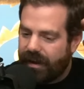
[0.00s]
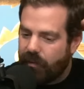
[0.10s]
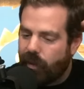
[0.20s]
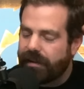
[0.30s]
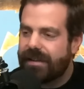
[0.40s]

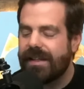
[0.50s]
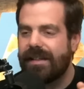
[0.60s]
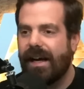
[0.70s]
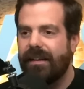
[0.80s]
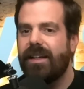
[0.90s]
while this is
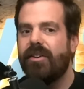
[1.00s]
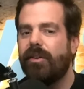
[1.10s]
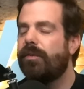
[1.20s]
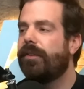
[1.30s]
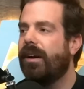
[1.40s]
not a
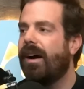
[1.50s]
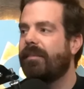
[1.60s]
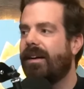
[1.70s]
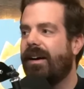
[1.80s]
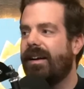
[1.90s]
new
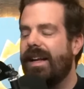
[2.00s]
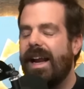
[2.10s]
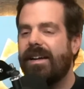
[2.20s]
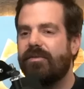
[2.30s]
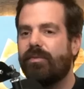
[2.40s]
phenomenon, it
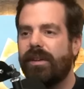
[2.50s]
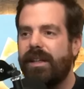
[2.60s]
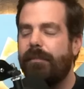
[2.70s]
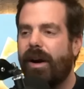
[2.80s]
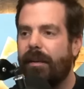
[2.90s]
has
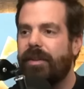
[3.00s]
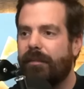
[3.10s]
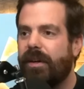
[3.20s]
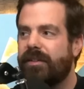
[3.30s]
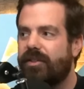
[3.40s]
really popped
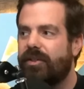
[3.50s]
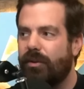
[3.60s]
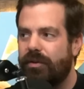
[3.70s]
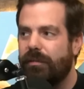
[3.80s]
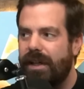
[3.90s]
up on
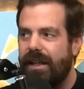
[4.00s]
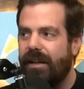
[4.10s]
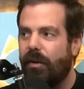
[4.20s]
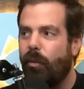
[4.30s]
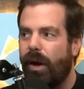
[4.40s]
social
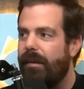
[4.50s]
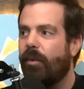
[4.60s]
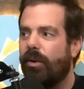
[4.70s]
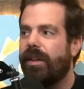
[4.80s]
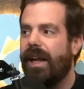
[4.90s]
media way
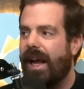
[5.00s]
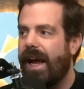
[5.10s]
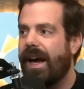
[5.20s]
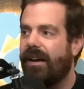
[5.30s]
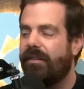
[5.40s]
more than it
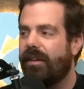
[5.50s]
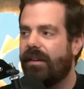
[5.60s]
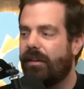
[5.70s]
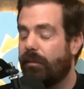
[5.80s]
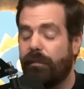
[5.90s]
had,
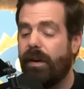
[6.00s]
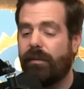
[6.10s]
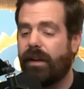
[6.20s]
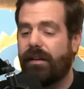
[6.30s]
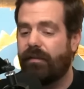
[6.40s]
or
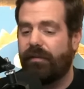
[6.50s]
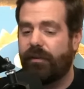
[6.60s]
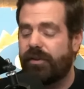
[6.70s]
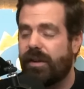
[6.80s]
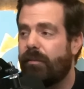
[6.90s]
like
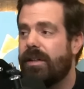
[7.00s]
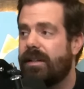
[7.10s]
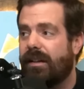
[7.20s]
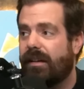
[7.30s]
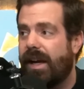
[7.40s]
for some
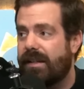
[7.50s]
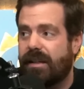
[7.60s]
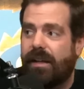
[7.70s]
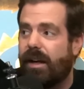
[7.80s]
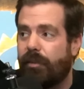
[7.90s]
reason in the last
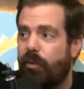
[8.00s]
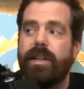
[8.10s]
like couple